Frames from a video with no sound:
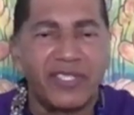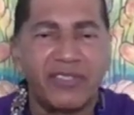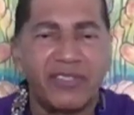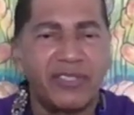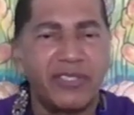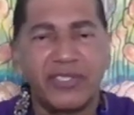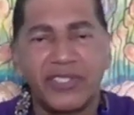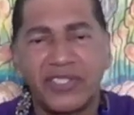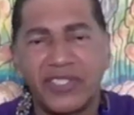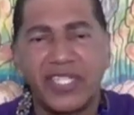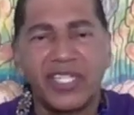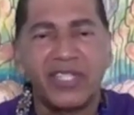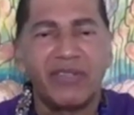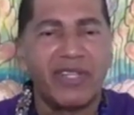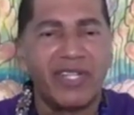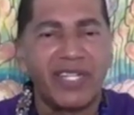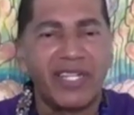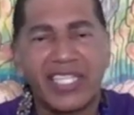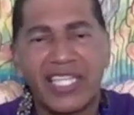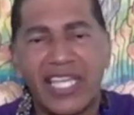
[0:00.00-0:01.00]
You're sitting
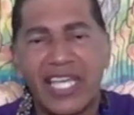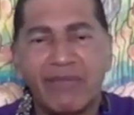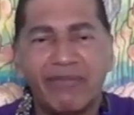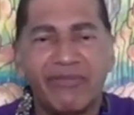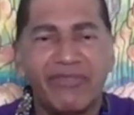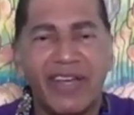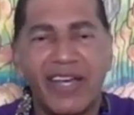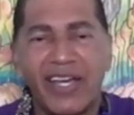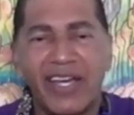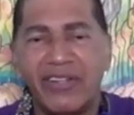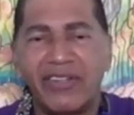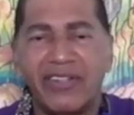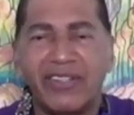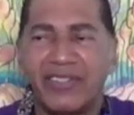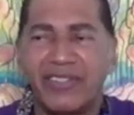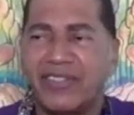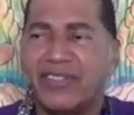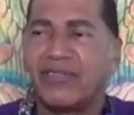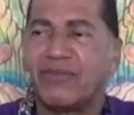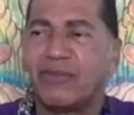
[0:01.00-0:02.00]
around a campfire
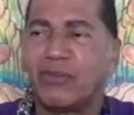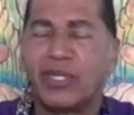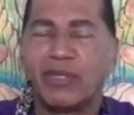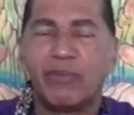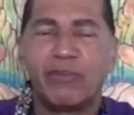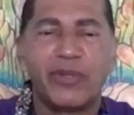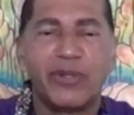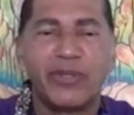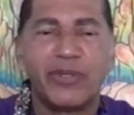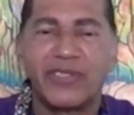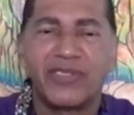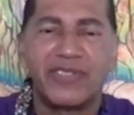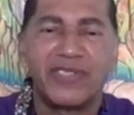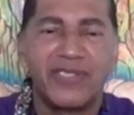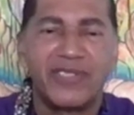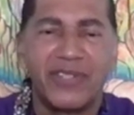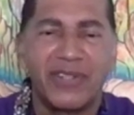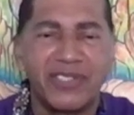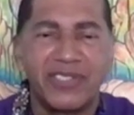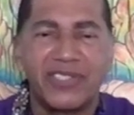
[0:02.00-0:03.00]
and one person
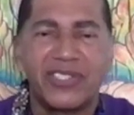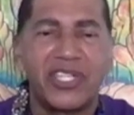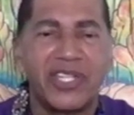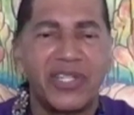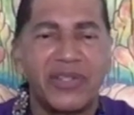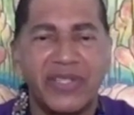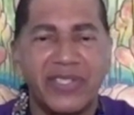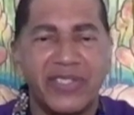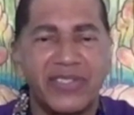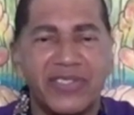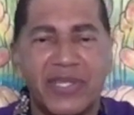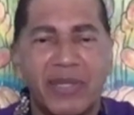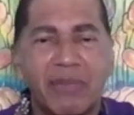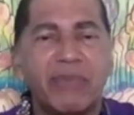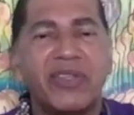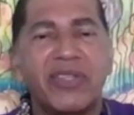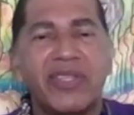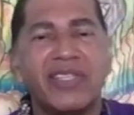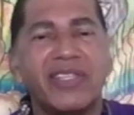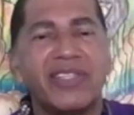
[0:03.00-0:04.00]
starts sharing
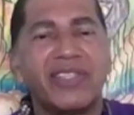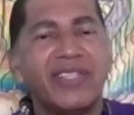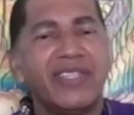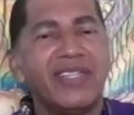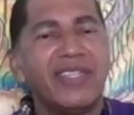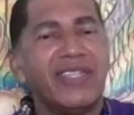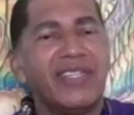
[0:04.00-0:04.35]
something.